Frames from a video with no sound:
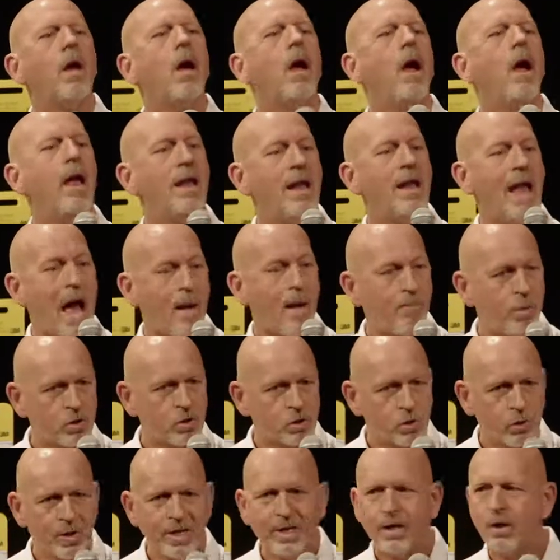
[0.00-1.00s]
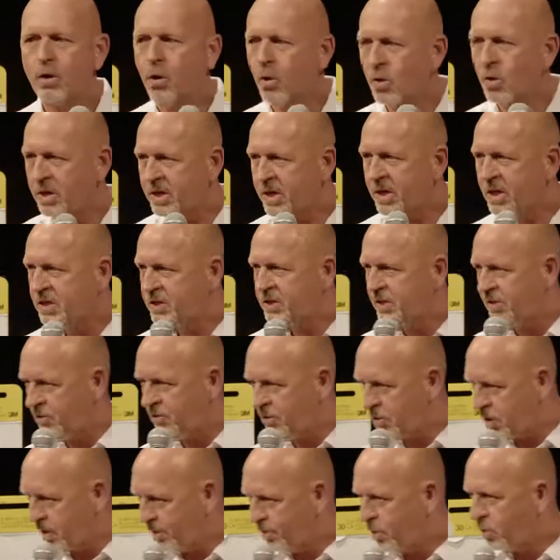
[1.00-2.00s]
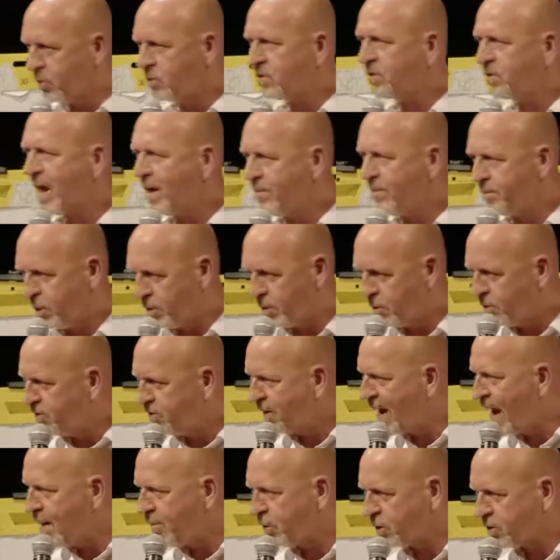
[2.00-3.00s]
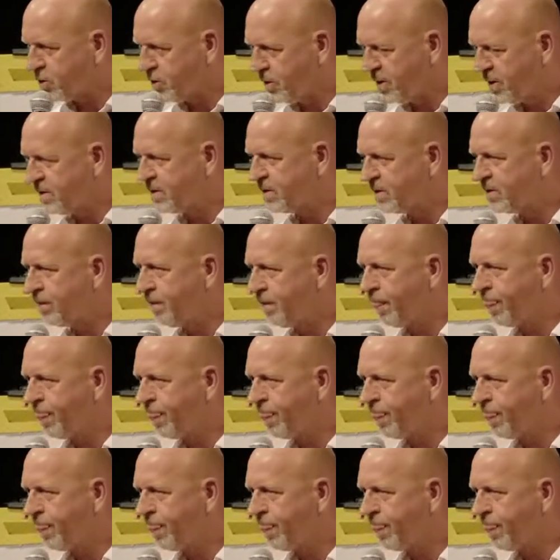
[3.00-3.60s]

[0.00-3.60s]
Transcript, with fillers: An apple tree can only continue to produce, produce apple trees.